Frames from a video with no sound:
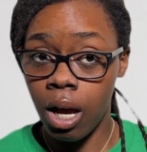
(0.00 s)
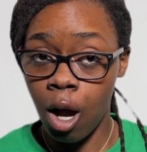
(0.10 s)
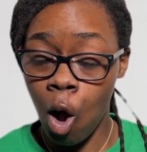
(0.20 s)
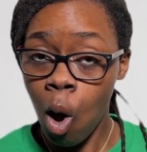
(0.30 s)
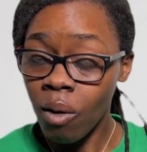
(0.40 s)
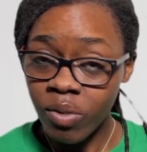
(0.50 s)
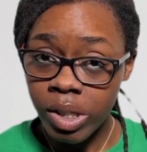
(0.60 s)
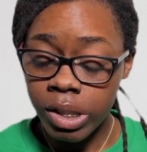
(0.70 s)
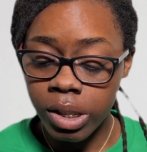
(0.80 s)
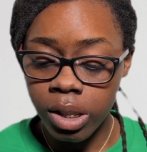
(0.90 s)
an
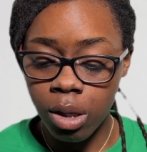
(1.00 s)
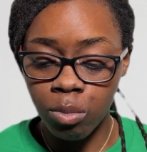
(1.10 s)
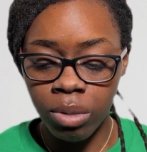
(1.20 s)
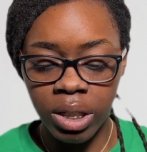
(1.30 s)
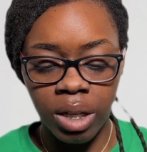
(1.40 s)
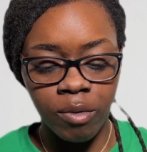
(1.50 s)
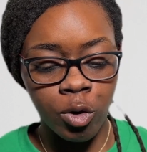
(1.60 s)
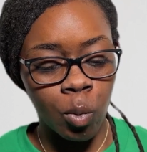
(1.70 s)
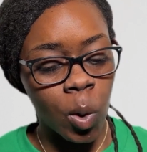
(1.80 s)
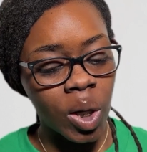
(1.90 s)
office, but if you
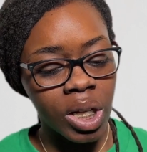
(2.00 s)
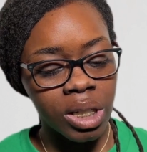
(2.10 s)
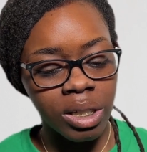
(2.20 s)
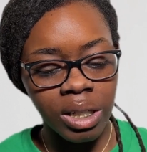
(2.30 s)
wanna,